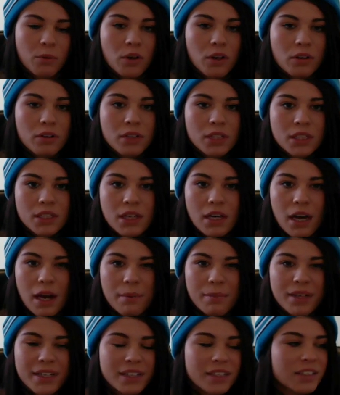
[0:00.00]
Well,
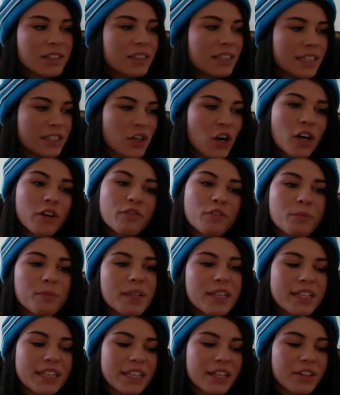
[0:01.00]
I mean, it's hard for
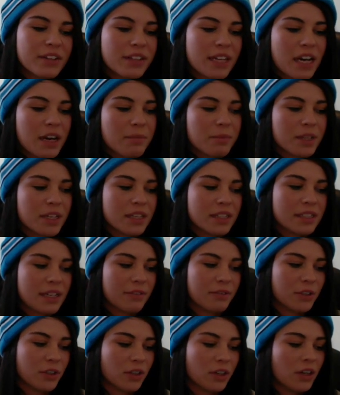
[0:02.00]
me to hear that, because
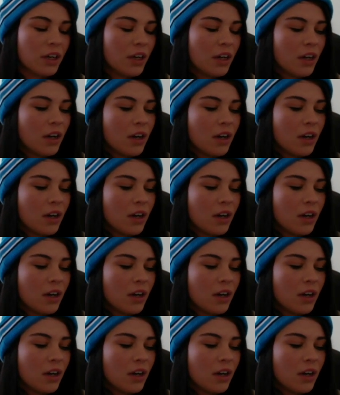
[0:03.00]
after,